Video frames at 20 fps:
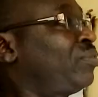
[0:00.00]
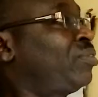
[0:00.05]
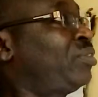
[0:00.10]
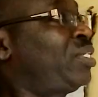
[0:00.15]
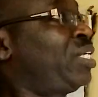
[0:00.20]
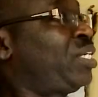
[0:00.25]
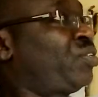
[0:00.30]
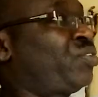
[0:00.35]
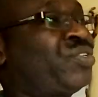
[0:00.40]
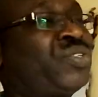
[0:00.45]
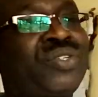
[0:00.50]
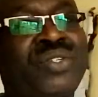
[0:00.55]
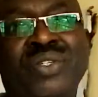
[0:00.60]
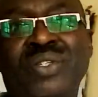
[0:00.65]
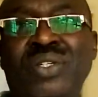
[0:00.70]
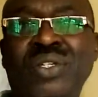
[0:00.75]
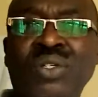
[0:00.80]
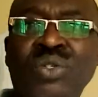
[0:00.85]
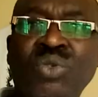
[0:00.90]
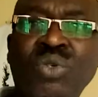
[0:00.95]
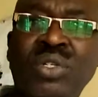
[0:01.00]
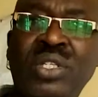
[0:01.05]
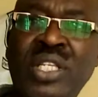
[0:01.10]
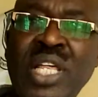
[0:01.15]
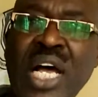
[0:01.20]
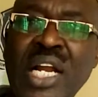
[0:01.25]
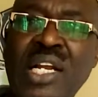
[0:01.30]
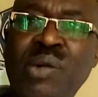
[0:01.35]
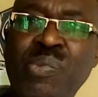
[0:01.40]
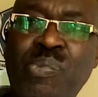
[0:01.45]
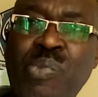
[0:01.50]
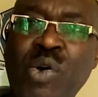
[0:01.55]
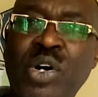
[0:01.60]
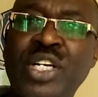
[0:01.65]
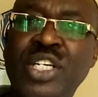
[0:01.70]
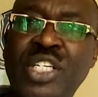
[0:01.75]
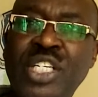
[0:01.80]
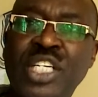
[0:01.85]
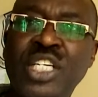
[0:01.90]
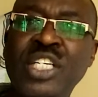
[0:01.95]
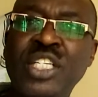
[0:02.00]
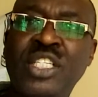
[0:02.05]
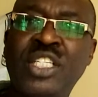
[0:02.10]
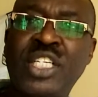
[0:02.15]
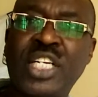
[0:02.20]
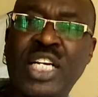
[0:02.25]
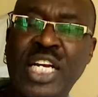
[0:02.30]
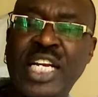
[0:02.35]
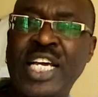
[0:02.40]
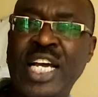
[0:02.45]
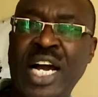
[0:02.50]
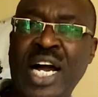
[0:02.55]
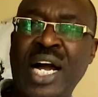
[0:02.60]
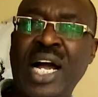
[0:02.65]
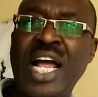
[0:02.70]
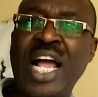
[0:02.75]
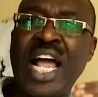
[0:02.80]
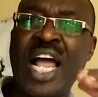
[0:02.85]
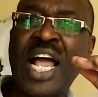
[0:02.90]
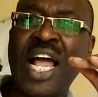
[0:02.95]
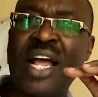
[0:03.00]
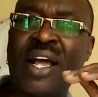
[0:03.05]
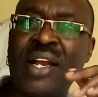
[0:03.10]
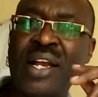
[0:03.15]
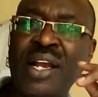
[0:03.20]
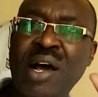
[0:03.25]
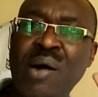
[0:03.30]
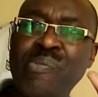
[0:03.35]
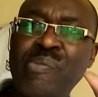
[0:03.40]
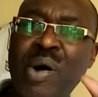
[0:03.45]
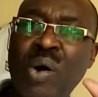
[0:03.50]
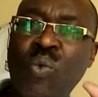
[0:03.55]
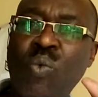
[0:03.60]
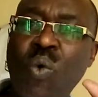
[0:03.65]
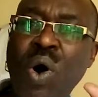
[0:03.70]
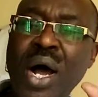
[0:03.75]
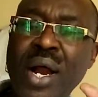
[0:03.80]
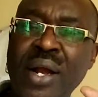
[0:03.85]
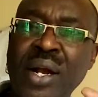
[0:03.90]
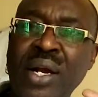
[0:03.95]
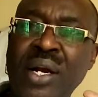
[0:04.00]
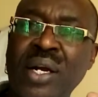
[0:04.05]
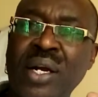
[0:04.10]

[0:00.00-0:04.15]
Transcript: this. So that point is clear. Number one,